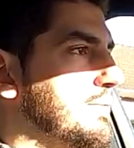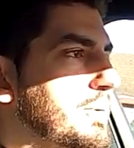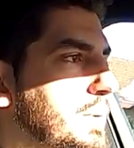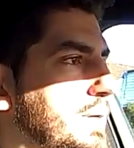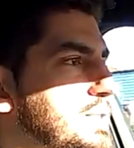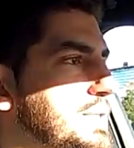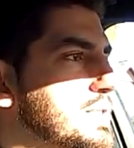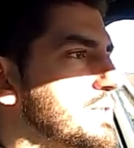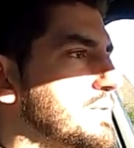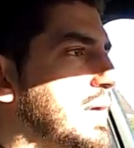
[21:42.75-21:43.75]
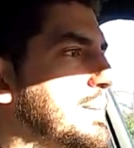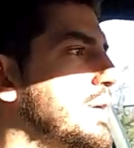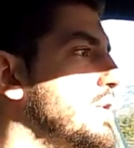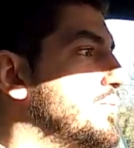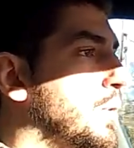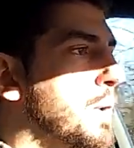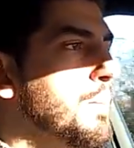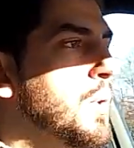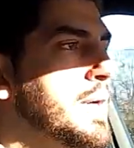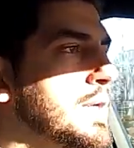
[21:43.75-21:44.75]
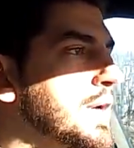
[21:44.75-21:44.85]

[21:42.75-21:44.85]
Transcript: follow us on Instagram for more